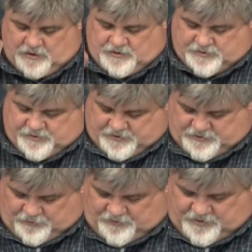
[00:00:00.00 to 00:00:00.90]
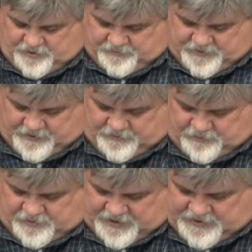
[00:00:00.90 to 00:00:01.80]
So they tore him down.
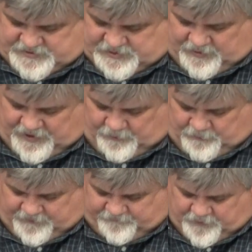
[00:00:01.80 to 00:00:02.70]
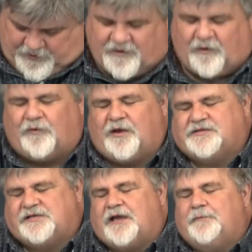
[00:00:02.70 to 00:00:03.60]
Okay, so anyway, free, no, A
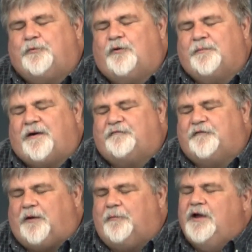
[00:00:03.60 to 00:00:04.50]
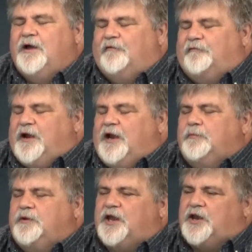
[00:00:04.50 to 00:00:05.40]
second point about freedom
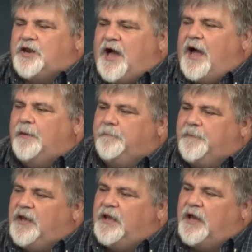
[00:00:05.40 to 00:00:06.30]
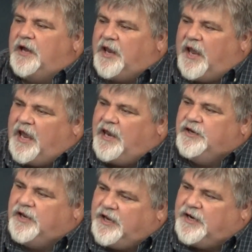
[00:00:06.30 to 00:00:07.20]
freedom cannot be an
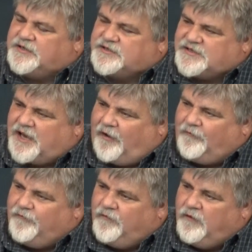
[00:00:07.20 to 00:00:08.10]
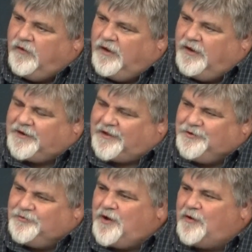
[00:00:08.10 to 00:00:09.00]
end in itself. Now,
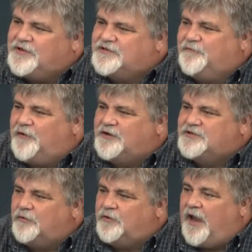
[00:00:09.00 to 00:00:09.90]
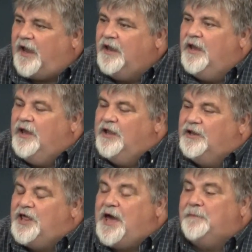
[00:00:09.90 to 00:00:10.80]
you know this verse, okay?
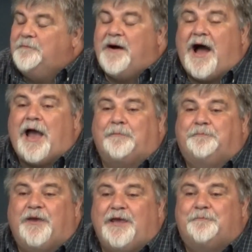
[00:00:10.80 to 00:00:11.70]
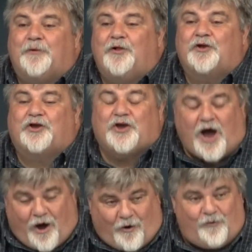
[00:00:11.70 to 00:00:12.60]
Let my people
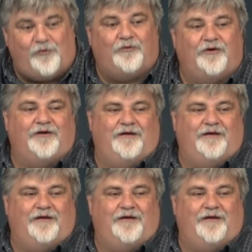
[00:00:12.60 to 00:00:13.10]
go.